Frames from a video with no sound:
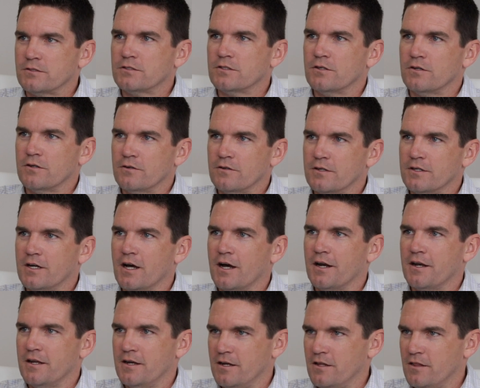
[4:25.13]
So
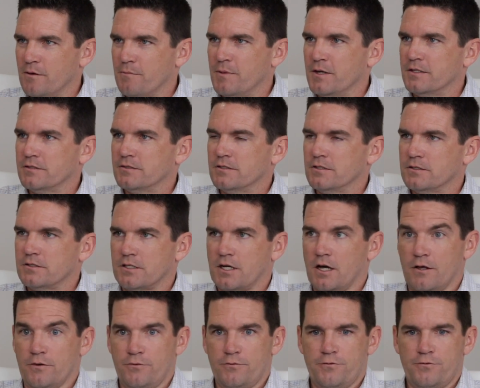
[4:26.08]
got into the business,
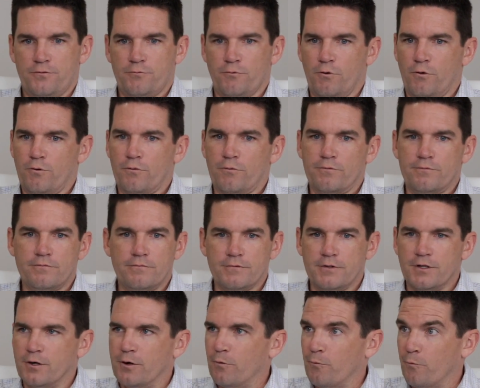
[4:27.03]
got thrown
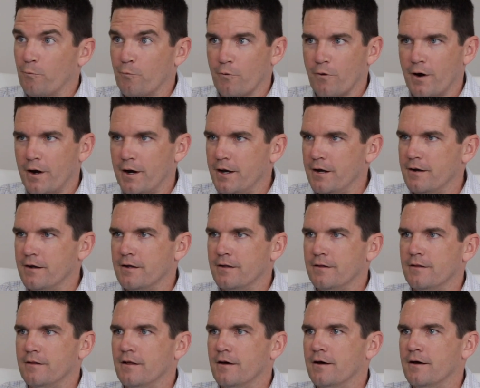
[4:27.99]
right
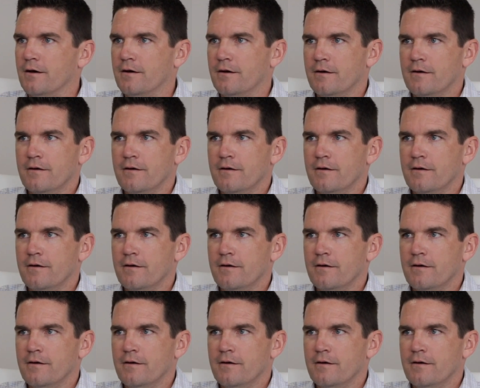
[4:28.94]
in the